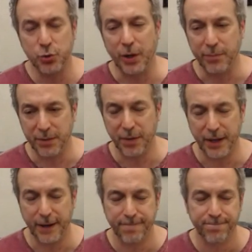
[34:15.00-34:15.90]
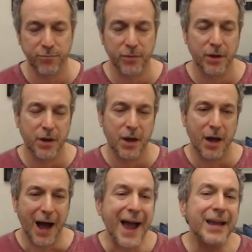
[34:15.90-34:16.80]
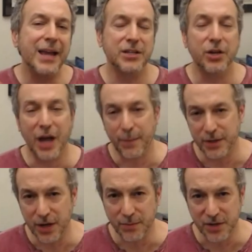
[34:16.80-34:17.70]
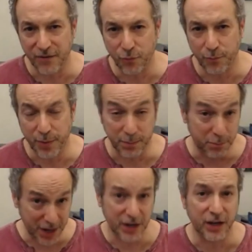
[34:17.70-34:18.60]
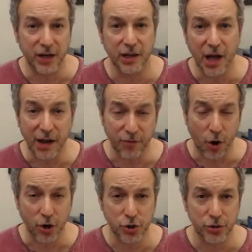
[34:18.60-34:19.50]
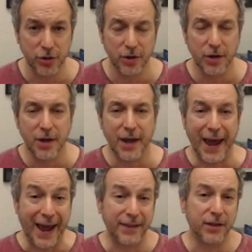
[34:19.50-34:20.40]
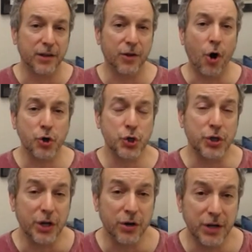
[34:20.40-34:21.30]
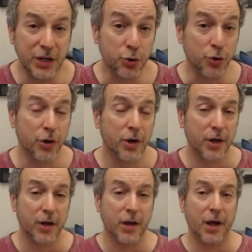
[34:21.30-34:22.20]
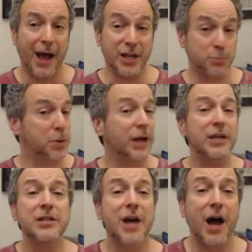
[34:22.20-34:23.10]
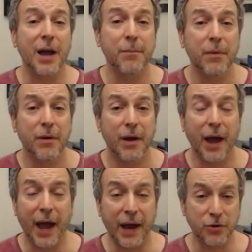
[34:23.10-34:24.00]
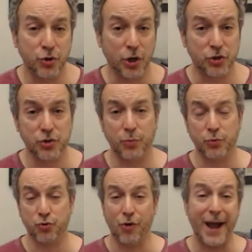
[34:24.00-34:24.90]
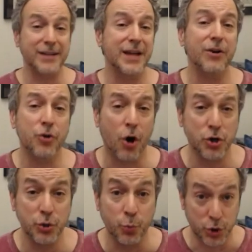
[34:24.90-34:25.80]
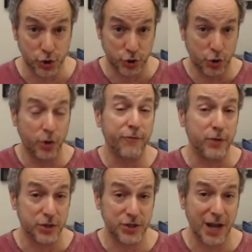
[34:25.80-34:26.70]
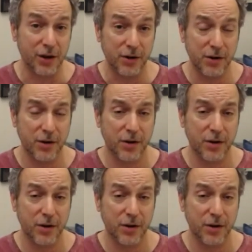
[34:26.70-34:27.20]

what I mean by that. I can't tell you how many times I've been bidding in a live auction, and the auctioneer either has plenty of time and just drags out an auction, which is good for the seller,